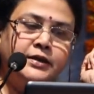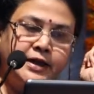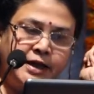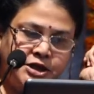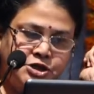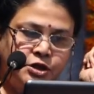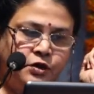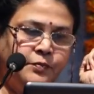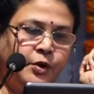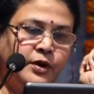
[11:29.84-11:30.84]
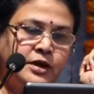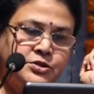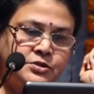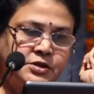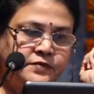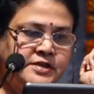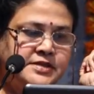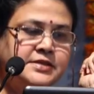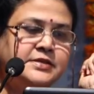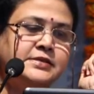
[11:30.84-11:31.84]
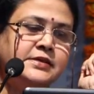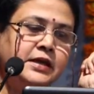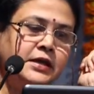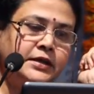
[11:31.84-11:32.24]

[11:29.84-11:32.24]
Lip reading: the nature of products or services,